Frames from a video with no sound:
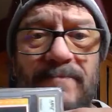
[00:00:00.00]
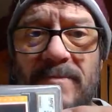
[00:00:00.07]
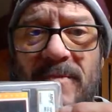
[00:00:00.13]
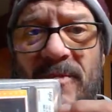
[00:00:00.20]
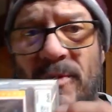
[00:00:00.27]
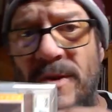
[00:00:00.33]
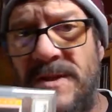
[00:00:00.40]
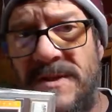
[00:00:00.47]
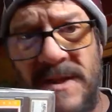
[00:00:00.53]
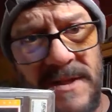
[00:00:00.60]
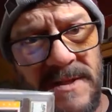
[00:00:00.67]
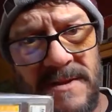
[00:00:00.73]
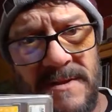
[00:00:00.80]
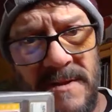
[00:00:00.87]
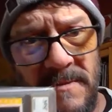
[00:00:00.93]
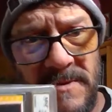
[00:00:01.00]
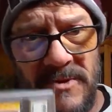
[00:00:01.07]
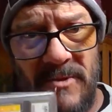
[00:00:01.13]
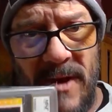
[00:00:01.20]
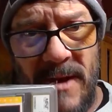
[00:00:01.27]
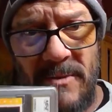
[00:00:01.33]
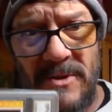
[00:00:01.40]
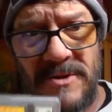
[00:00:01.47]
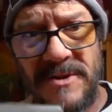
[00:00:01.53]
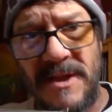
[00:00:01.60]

46 subscribers.